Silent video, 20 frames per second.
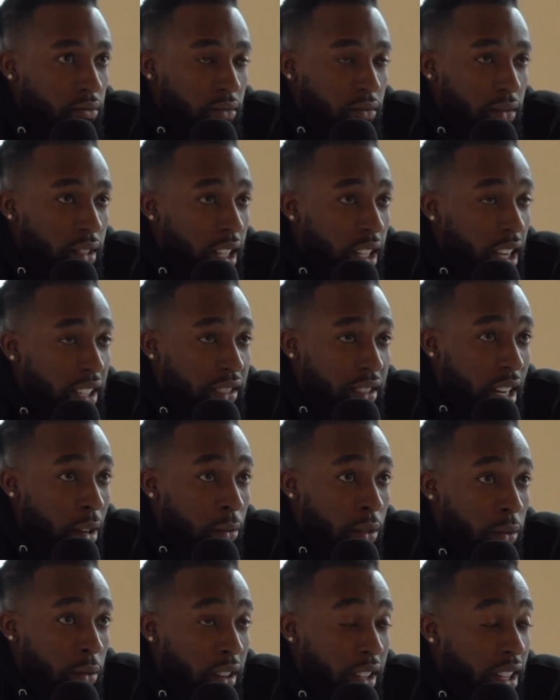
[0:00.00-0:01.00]
like I said, I
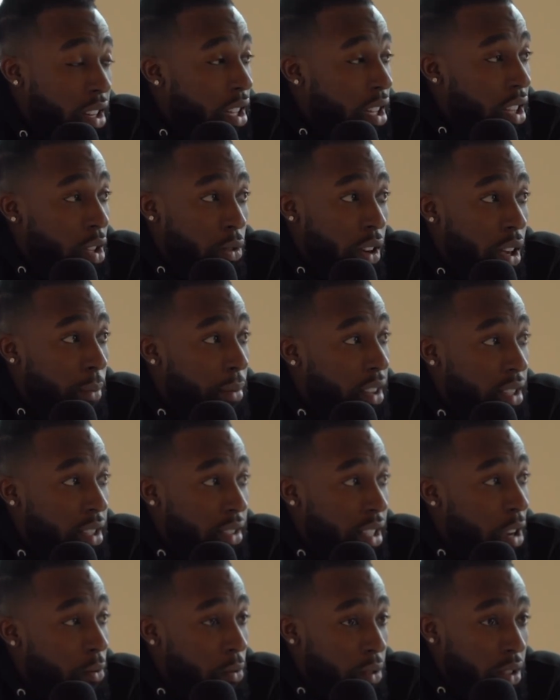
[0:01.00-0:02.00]
wouldn't want it any other way because
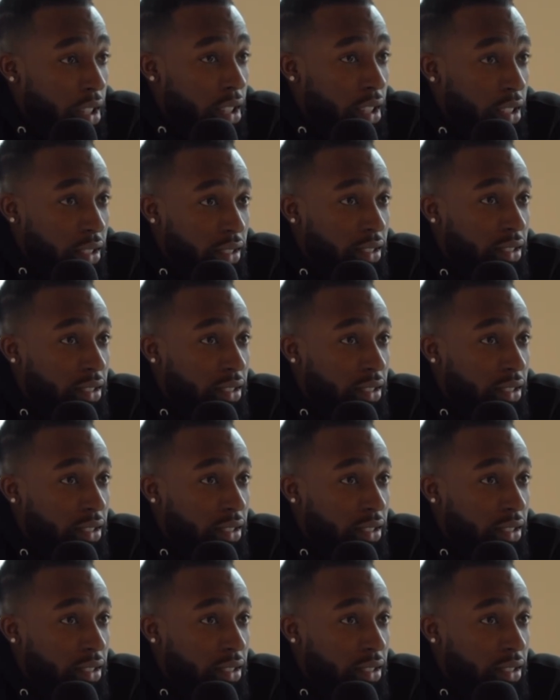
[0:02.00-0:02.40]
that really,